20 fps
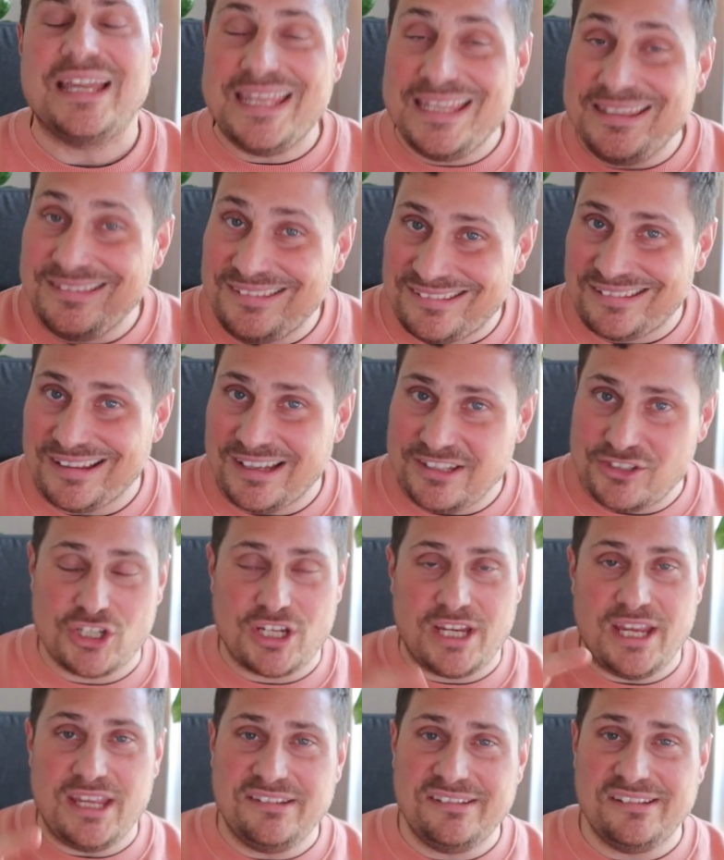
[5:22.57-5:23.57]
In such
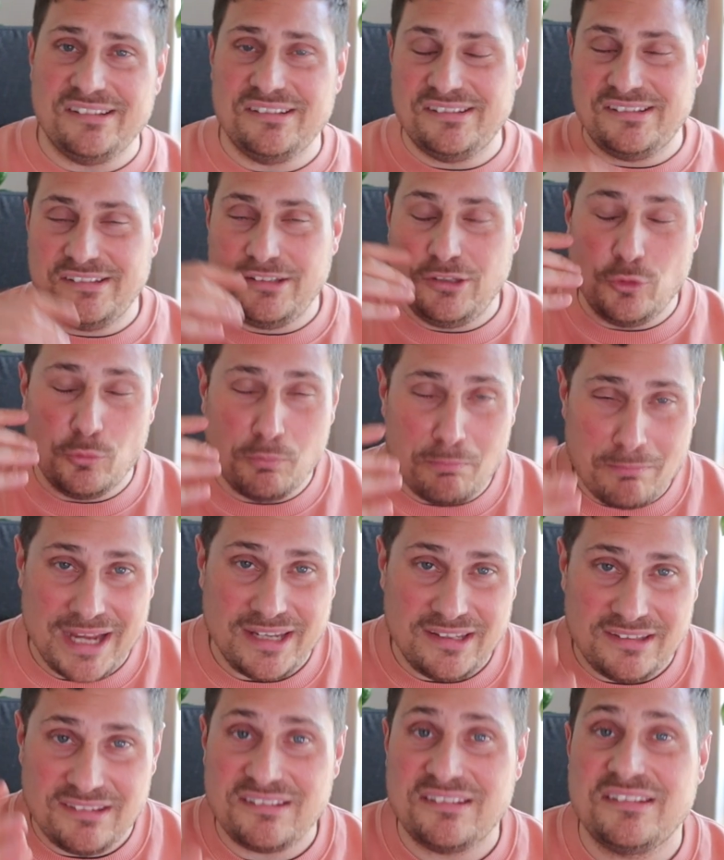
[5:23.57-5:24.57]
cases, you
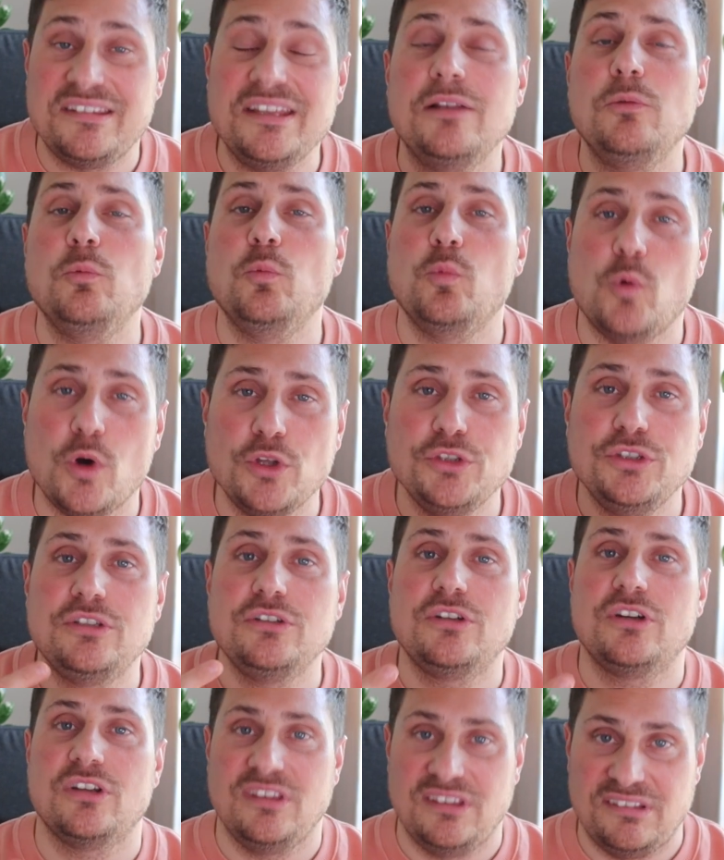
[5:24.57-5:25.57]
might still want
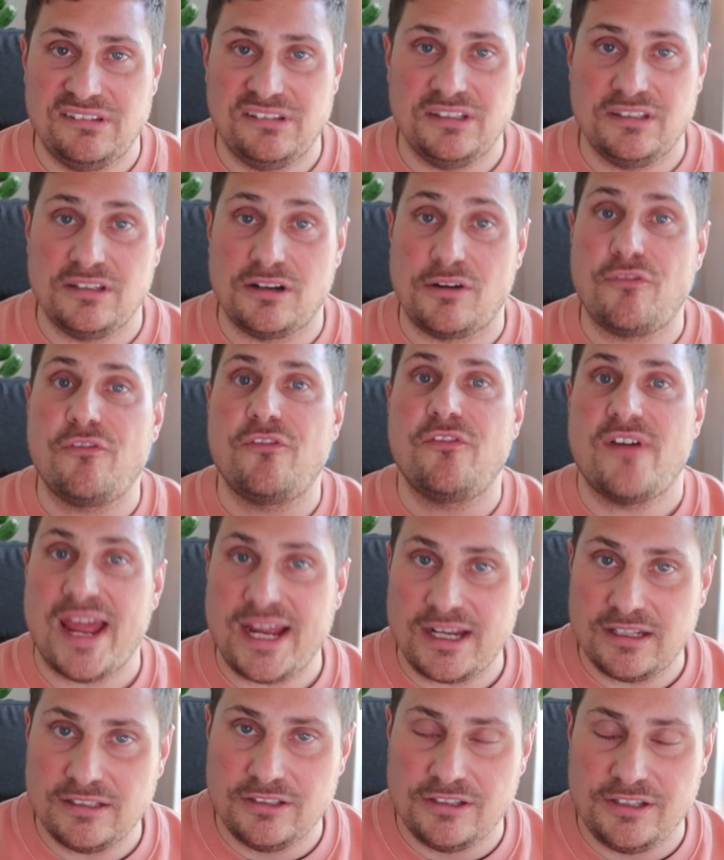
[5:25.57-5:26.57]
to consider
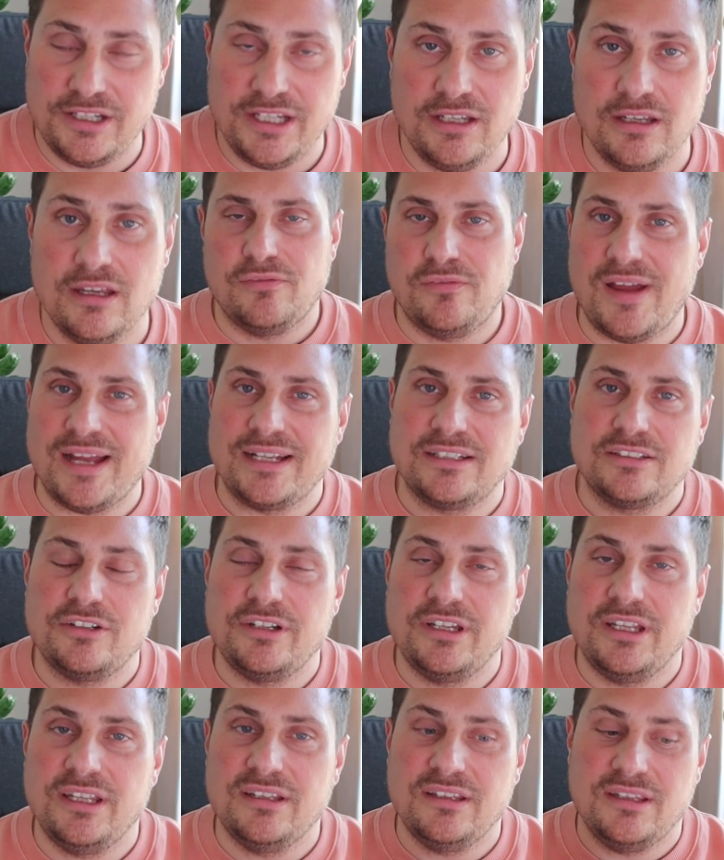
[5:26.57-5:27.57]
factoring.
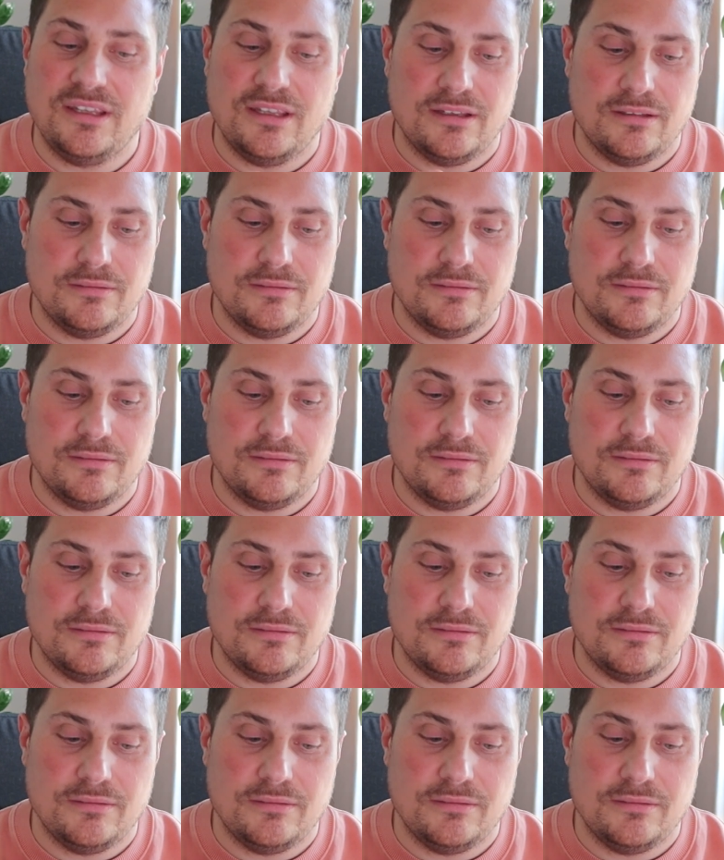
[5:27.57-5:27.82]
Factoring